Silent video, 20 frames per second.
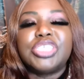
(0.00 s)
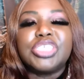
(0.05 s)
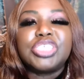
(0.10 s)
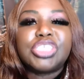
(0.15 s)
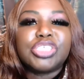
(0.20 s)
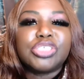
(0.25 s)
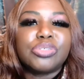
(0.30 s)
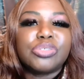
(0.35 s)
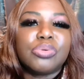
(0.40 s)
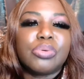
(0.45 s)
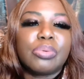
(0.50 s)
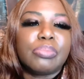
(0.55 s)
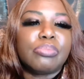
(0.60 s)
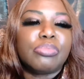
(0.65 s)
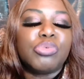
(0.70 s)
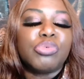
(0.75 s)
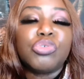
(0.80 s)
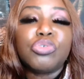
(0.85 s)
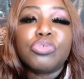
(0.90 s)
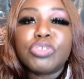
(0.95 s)
Should
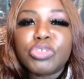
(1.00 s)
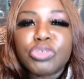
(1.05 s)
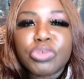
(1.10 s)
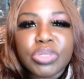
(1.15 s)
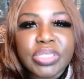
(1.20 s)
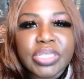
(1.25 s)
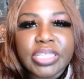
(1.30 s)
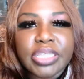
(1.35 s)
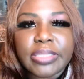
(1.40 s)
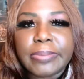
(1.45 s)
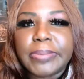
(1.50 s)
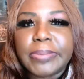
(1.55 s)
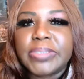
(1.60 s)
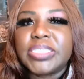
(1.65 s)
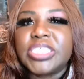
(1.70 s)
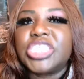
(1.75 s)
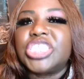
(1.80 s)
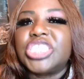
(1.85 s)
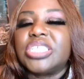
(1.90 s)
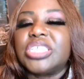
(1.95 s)
you move to another
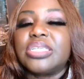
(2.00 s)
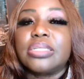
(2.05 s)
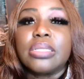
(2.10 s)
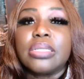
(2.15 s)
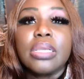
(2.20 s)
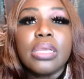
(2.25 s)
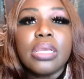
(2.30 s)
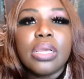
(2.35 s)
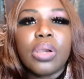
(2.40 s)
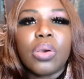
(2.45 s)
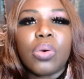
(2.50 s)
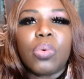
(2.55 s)
position?